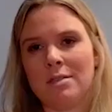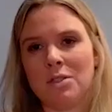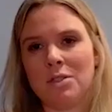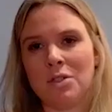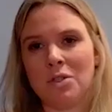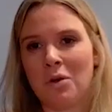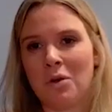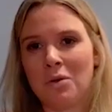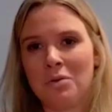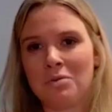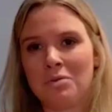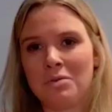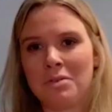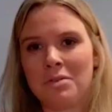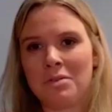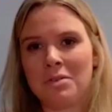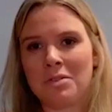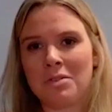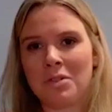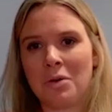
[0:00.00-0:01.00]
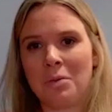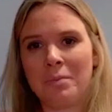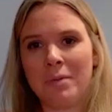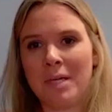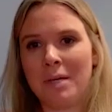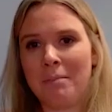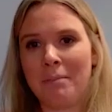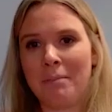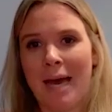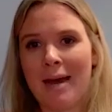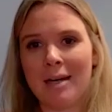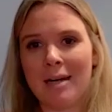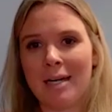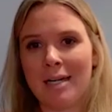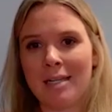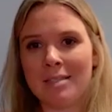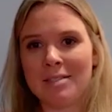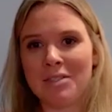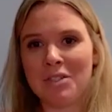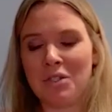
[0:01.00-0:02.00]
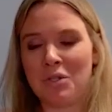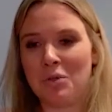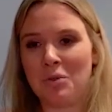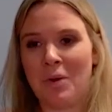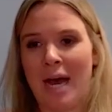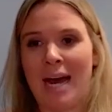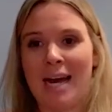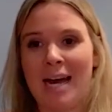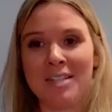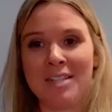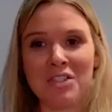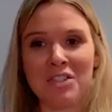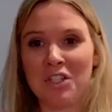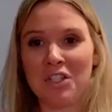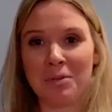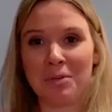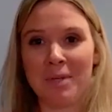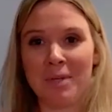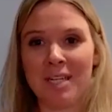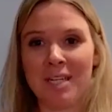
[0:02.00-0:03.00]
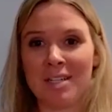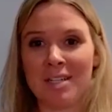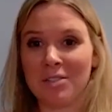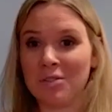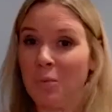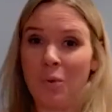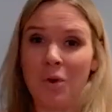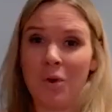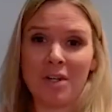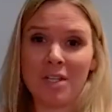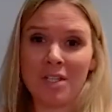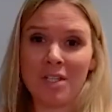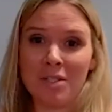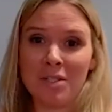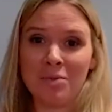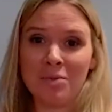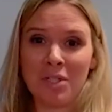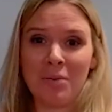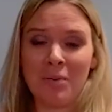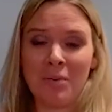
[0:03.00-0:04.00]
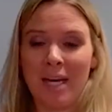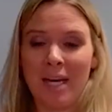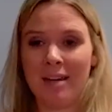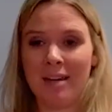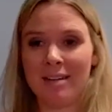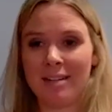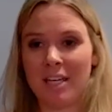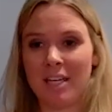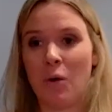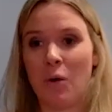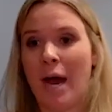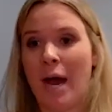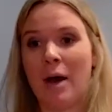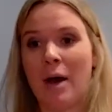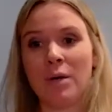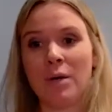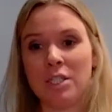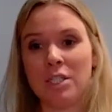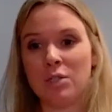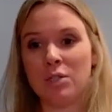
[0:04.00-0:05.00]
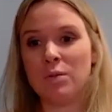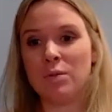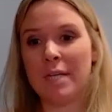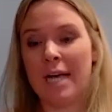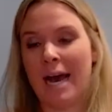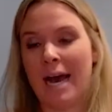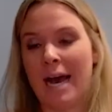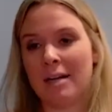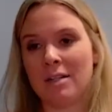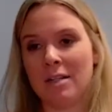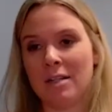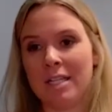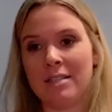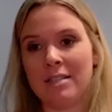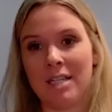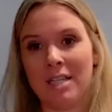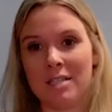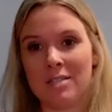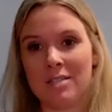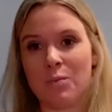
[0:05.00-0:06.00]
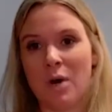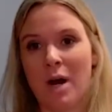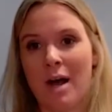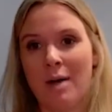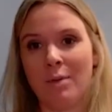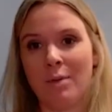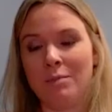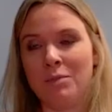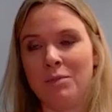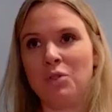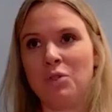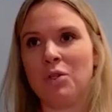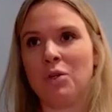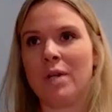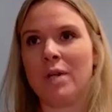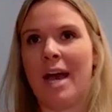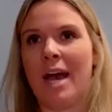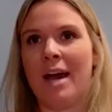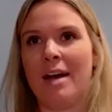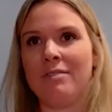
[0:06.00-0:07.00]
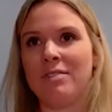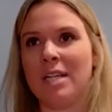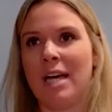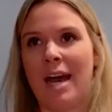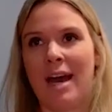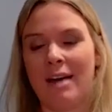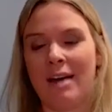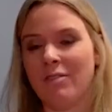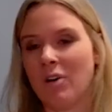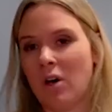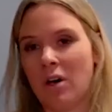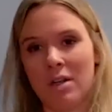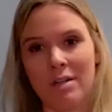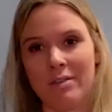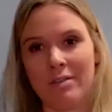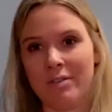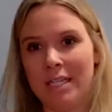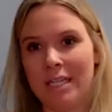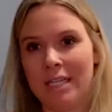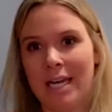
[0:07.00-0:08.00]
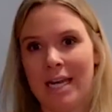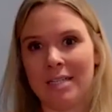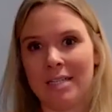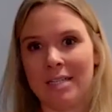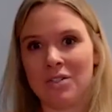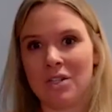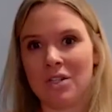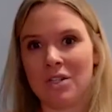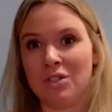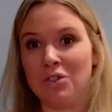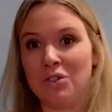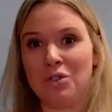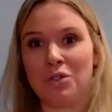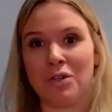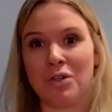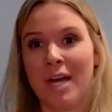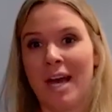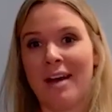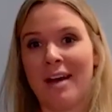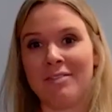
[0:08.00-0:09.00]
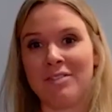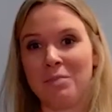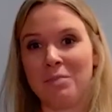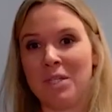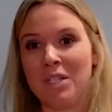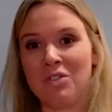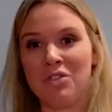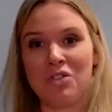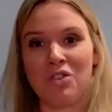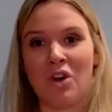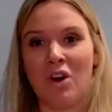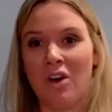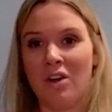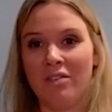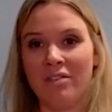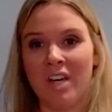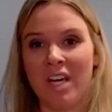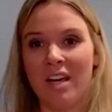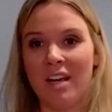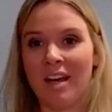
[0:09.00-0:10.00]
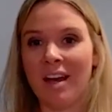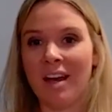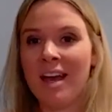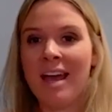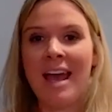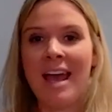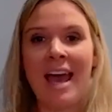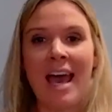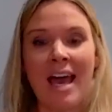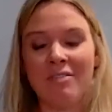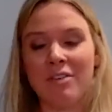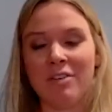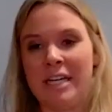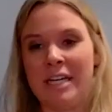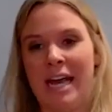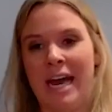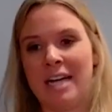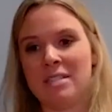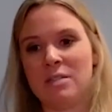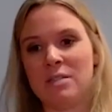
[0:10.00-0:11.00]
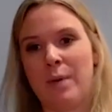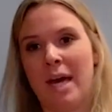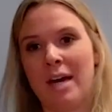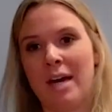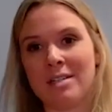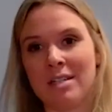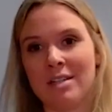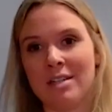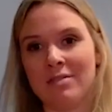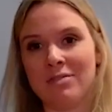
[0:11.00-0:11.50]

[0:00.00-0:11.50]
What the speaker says: don't be embarrassed to ask your peers, what are you doing? How are you tackling this problem? You don't have to have all of the answers. You don't have to be solving every aspect of